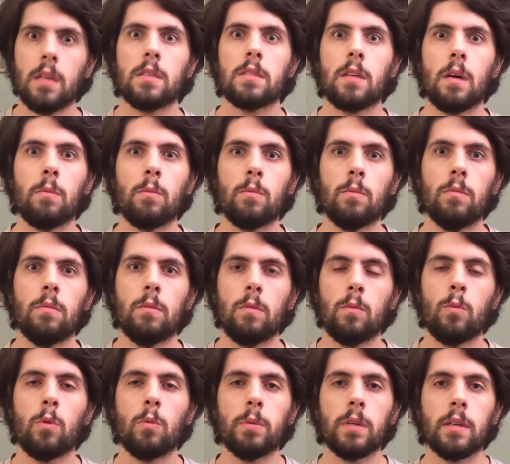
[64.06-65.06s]
Some
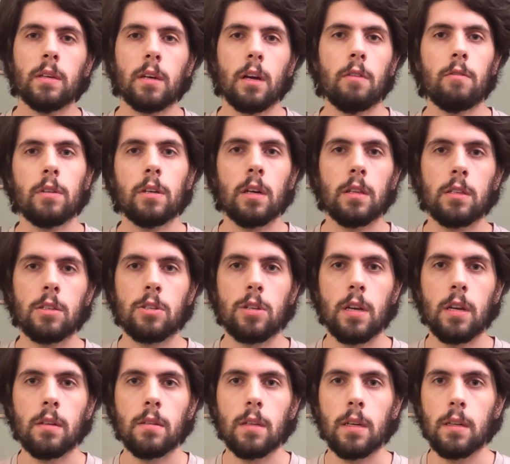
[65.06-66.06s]
we'll be covering on this
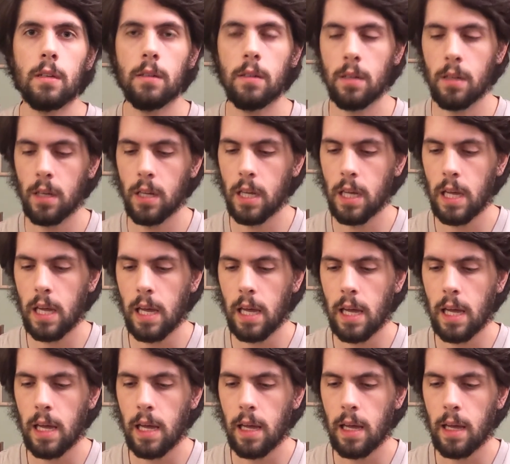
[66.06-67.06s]
channel later.
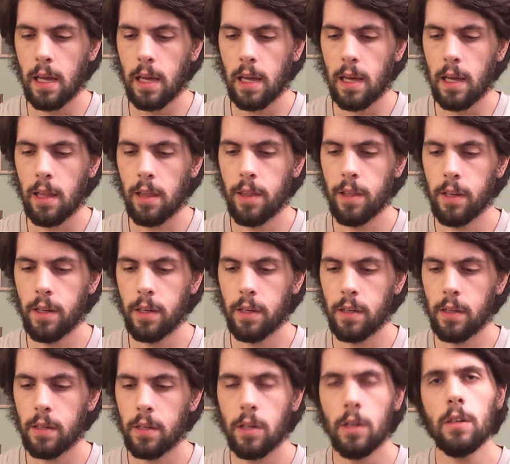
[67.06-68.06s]

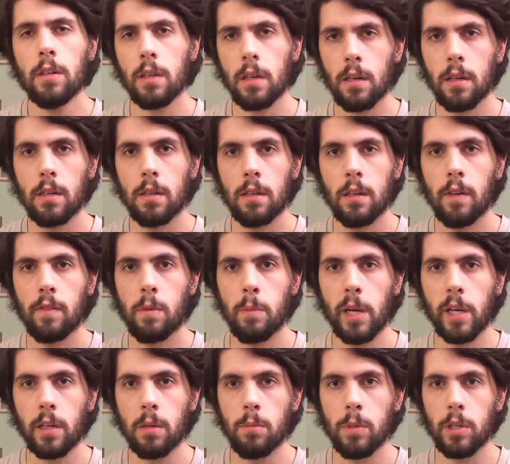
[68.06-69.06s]
The hook of
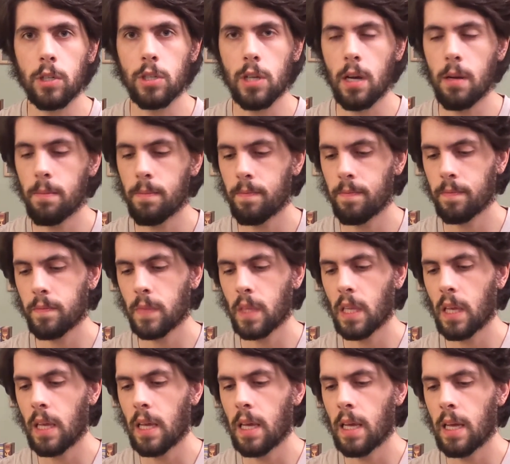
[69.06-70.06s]
American Bookshop
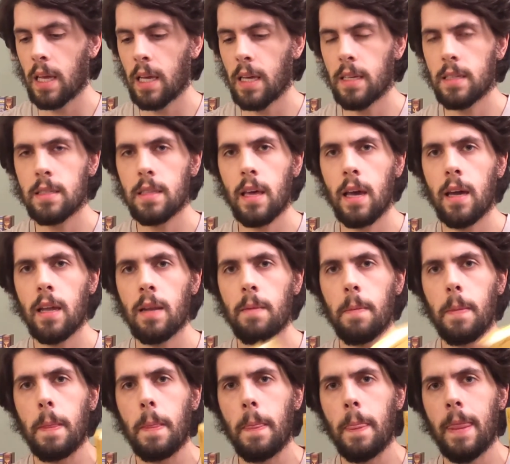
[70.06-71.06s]
is that
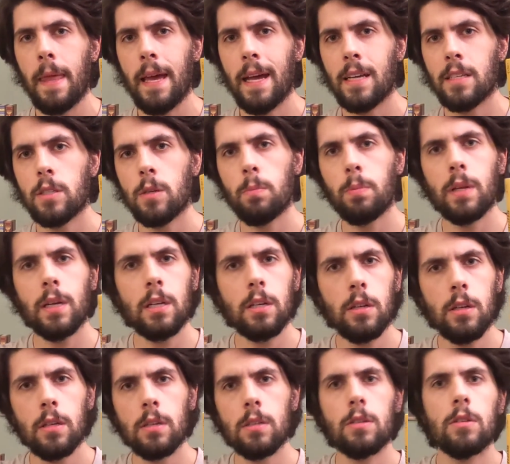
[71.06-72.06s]
as you
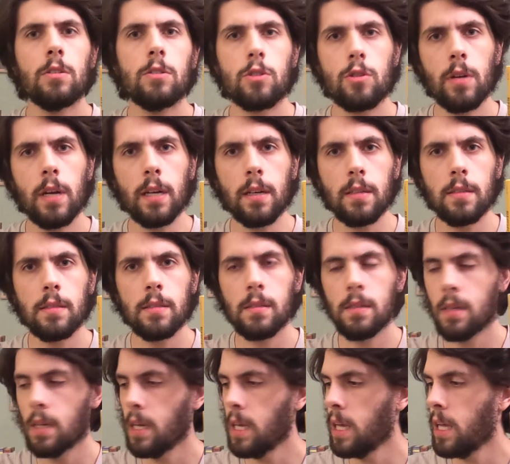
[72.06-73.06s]
play tricks,
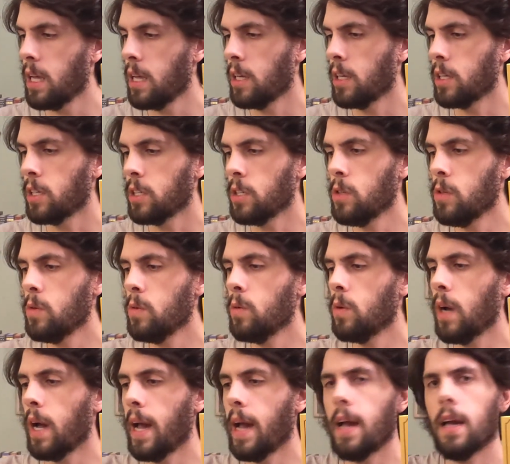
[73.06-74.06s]

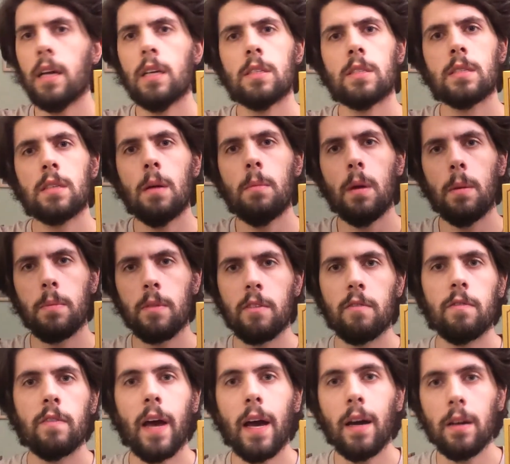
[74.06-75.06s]
you sum up the
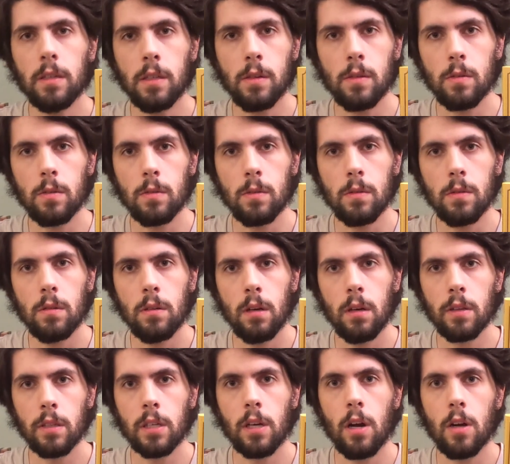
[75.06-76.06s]
value on
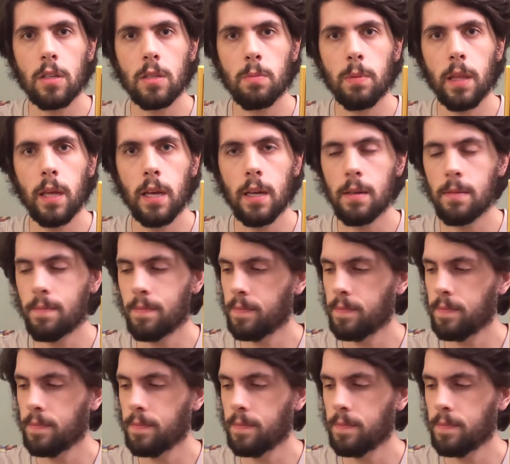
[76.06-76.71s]
the cards played.